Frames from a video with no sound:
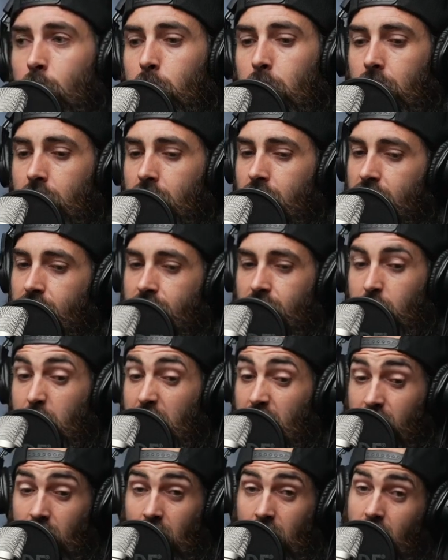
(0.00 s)
But for
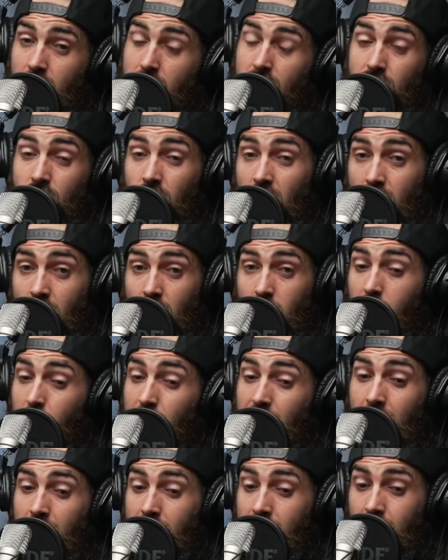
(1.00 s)
me, it's just trying to come up
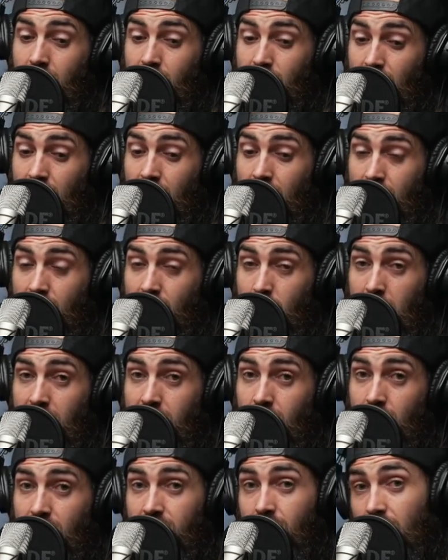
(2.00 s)
with an idea which I think is going to be
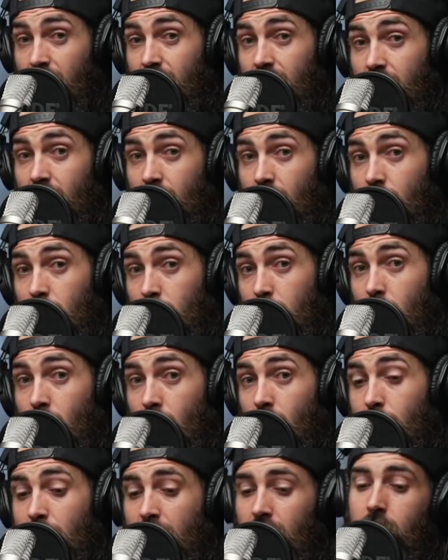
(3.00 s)
fun. So if it
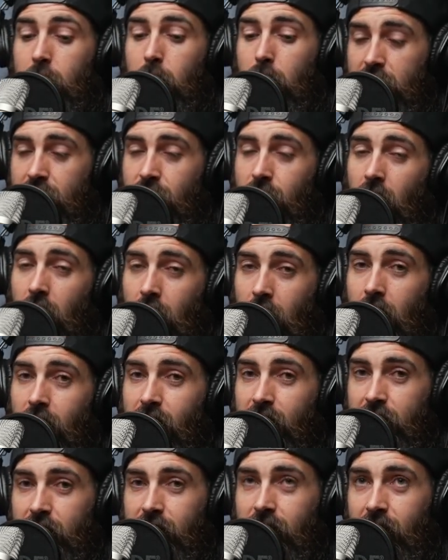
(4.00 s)
the most fun I
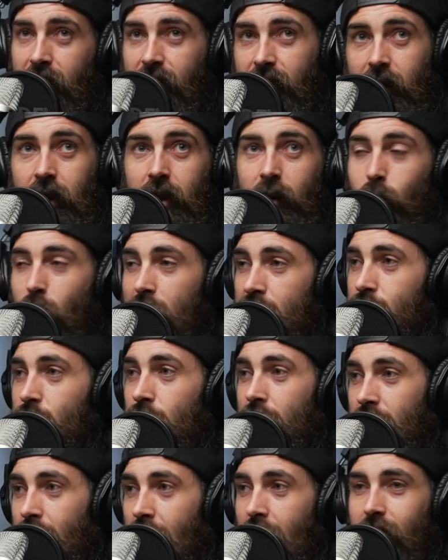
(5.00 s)
have is if I see a
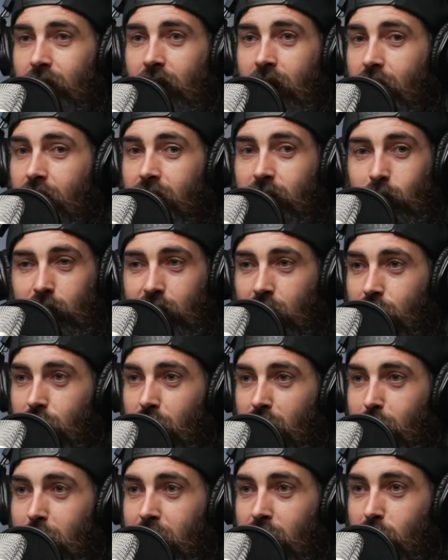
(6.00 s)
restaurant and they have like a food
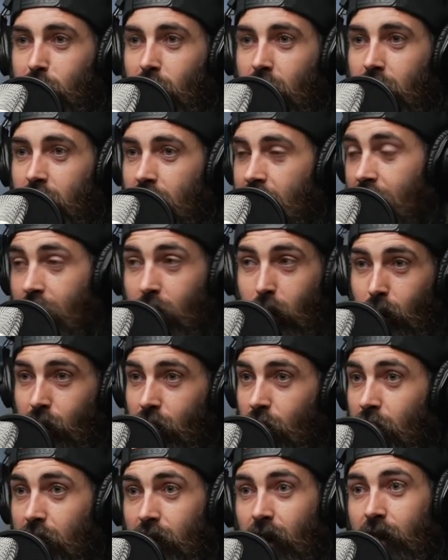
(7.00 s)
challenge on the menu, right? And I go and
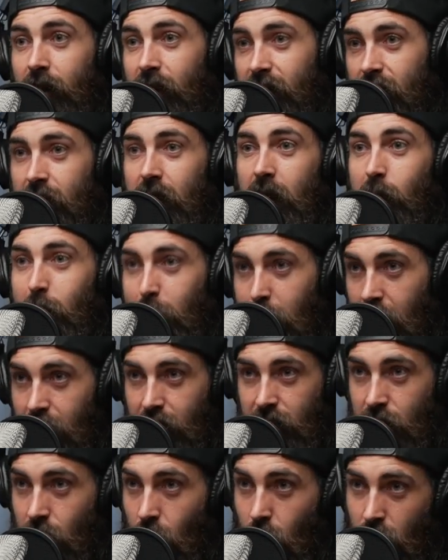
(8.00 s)
do it. And it's an
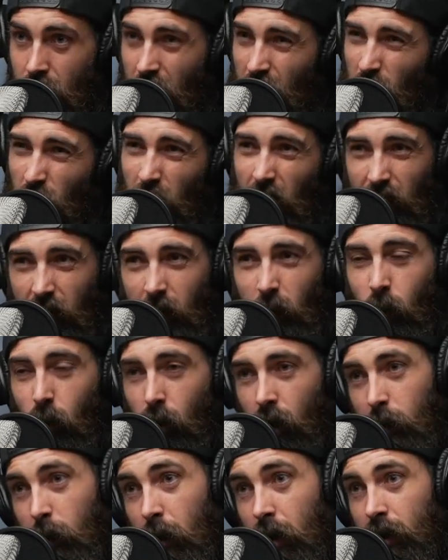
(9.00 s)
inbuilt story. I don't really have to
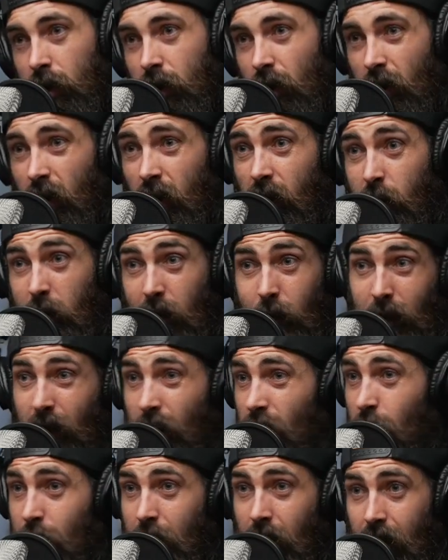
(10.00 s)
work much other than maybe a
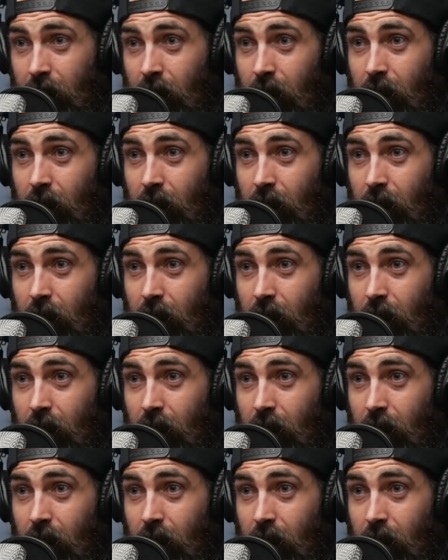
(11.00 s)
couple of